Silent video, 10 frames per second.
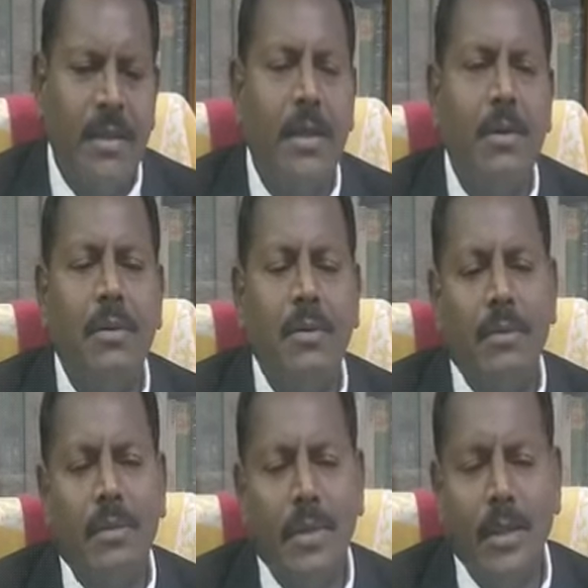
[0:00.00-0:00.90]
Now,
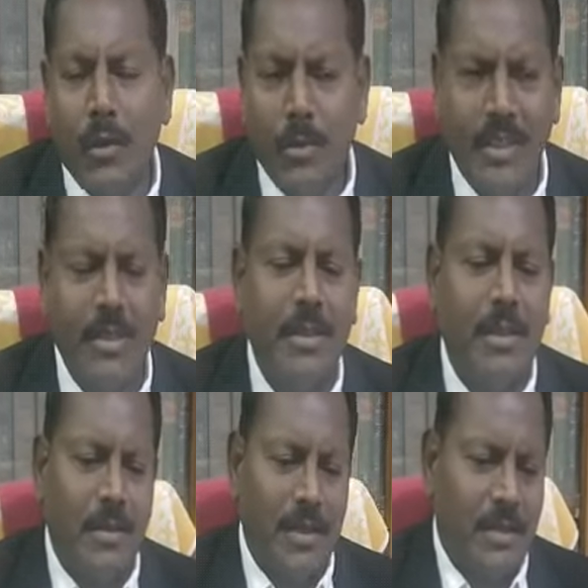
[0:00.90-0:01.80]
the OBC
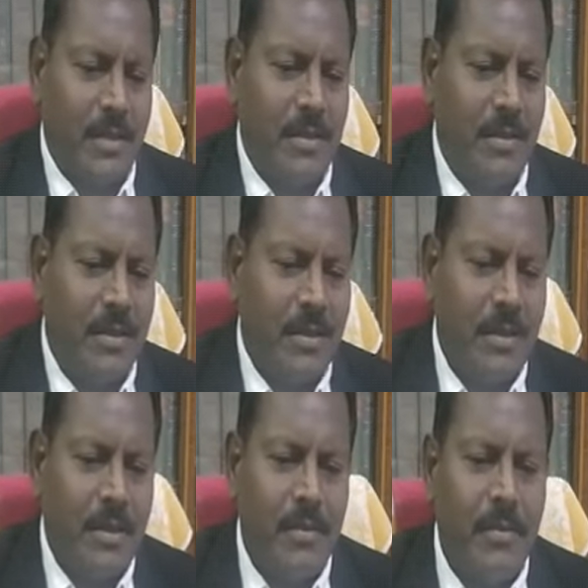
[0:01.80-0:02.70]
reservations.
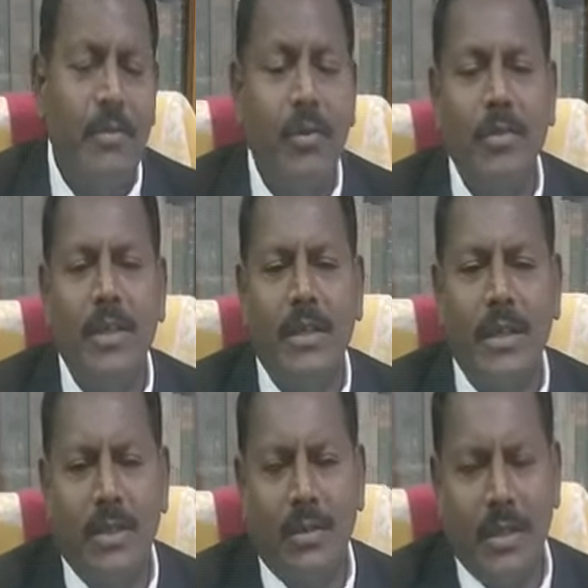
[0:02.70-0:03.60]
When OBC
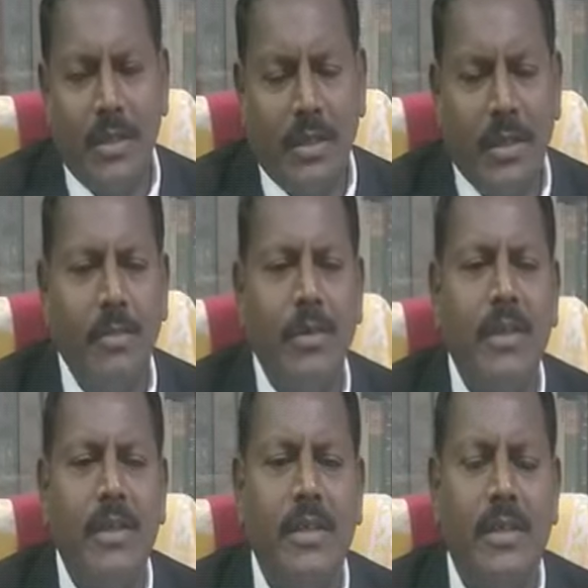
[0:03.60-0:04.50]
reservations came
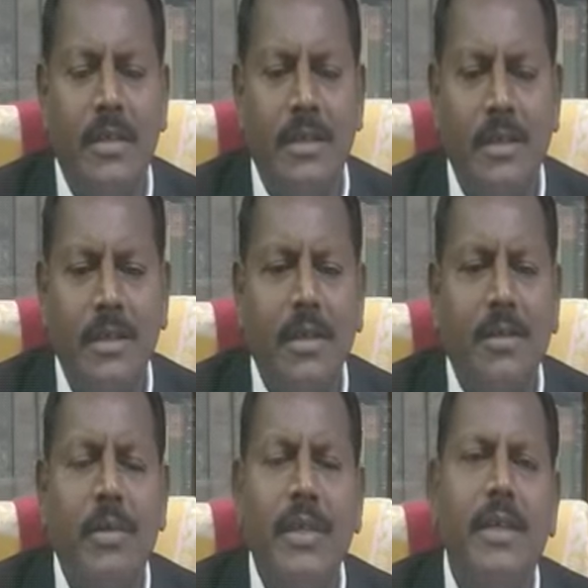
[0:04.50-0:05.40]
into existence,
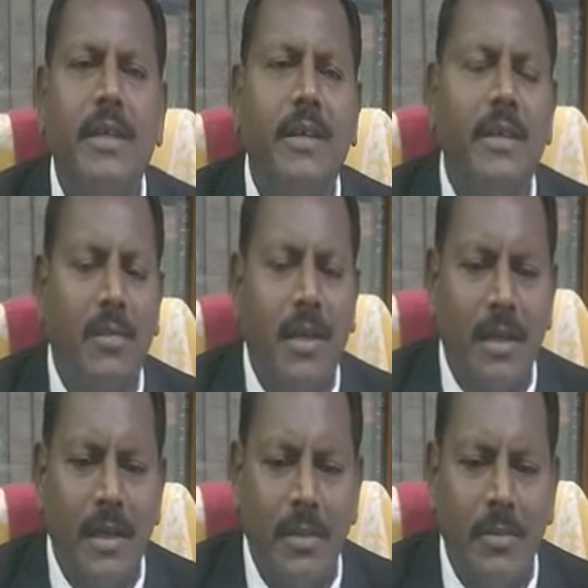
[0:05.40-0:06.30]
basing on the
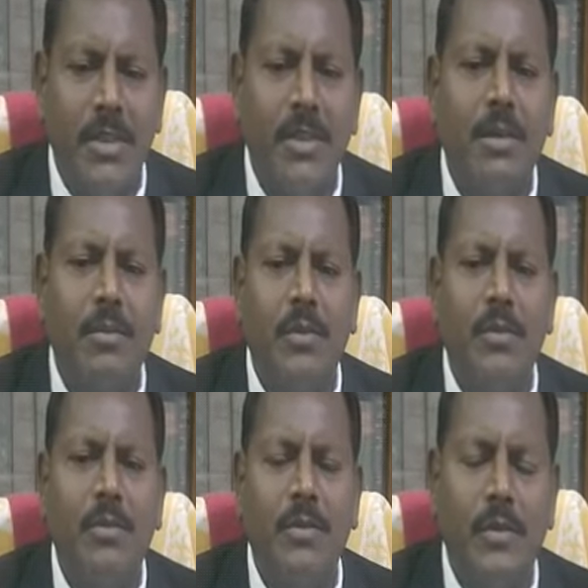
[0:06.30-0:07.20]
Mandal Commission
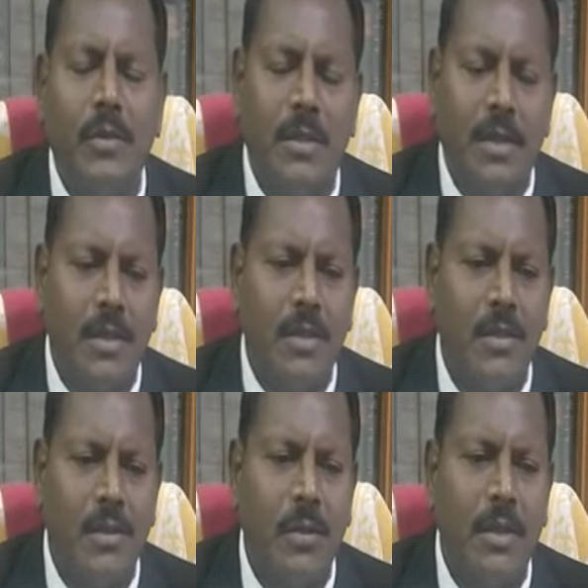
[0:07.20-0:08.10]
report which was
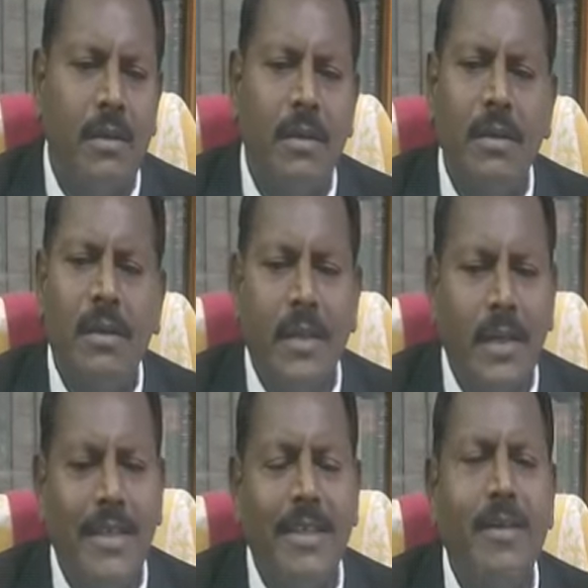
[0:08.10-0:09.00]
constituted
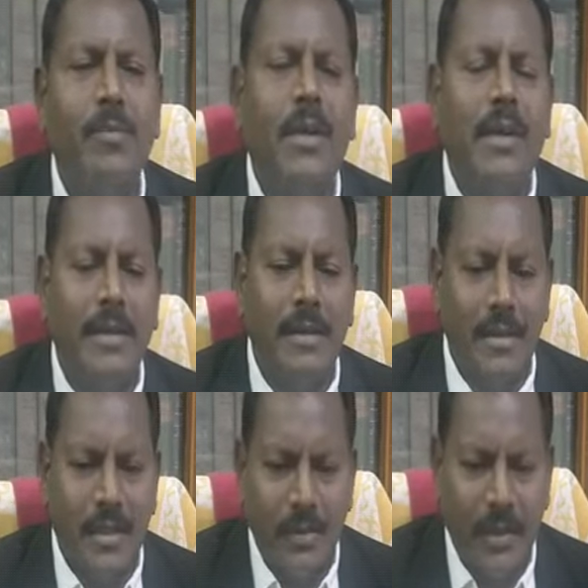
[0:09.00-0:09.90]
in December
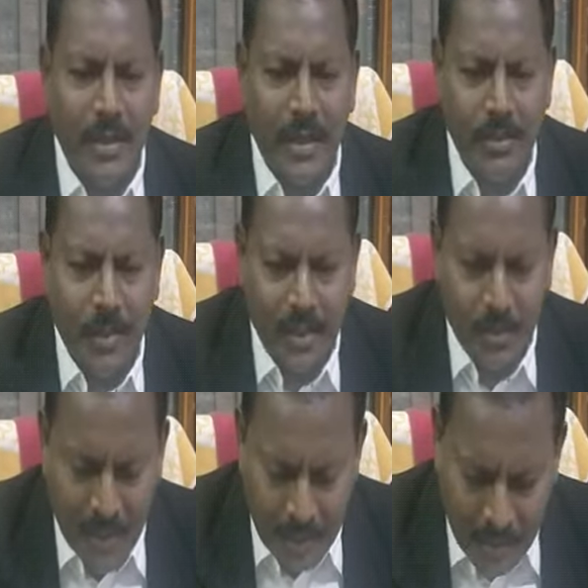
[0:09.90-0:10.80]
1978 by the
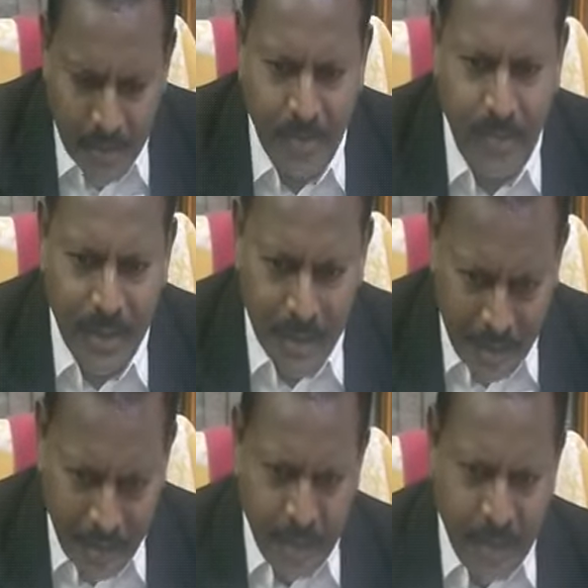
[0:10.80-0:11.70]
President of India,